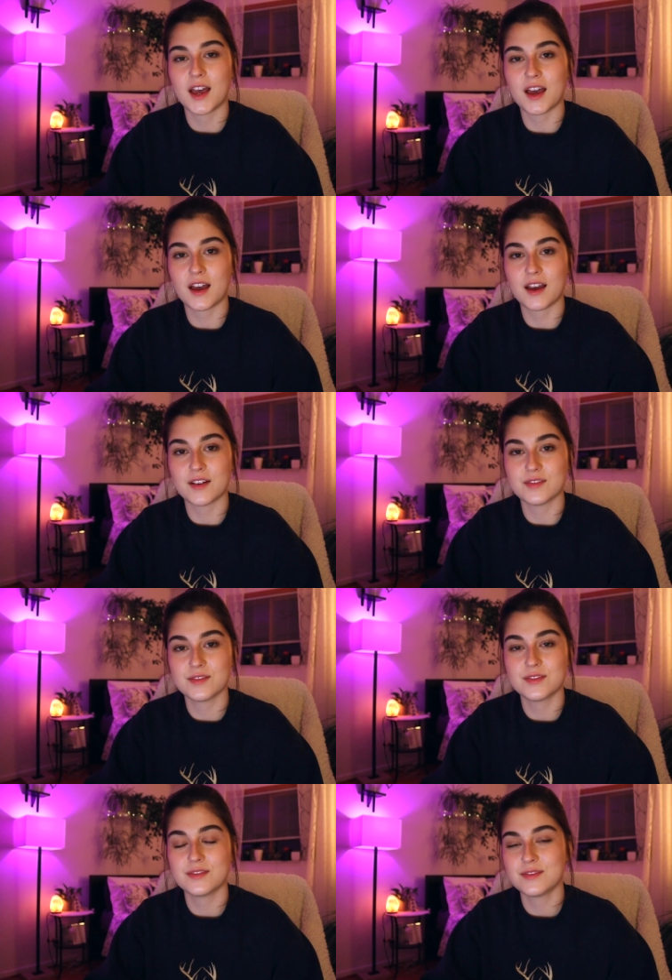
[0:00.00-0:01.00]
Uh,
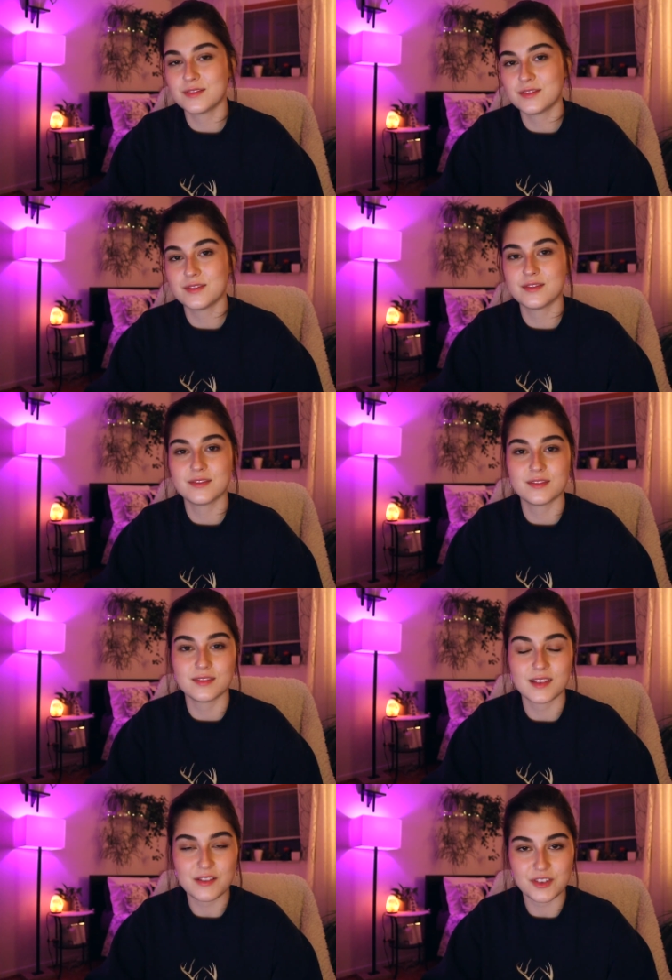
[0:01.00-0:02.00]

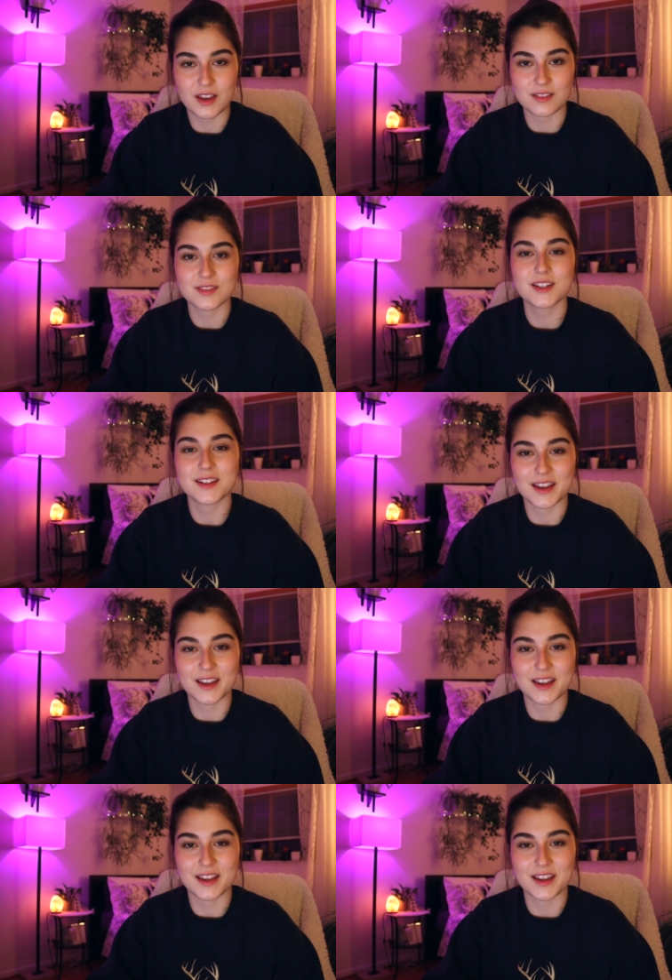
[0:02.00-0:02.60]
love ya. Good